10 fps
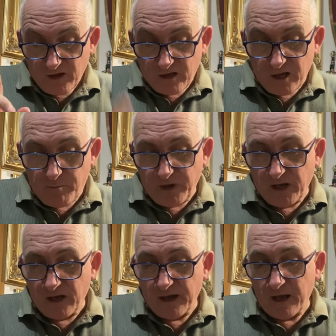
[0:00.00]

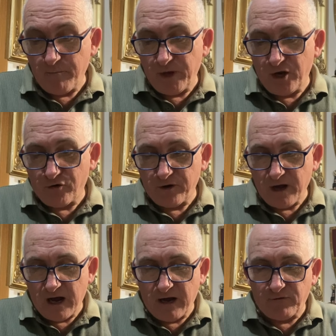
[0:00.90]
keeping a metre and
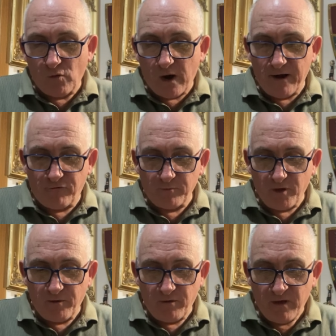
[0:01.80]
a half away from
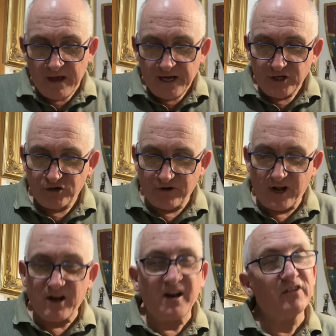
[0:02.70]
the
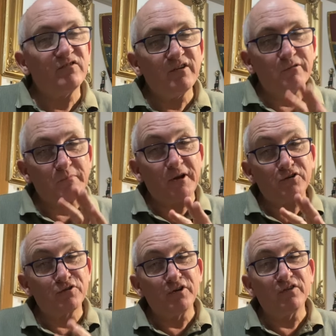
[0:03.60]
drinker next to you, and make
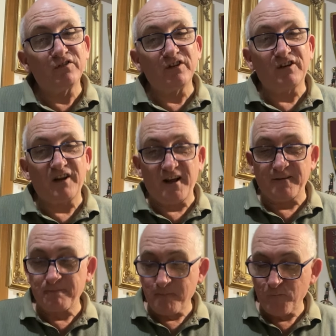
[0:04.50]
sure you sit down.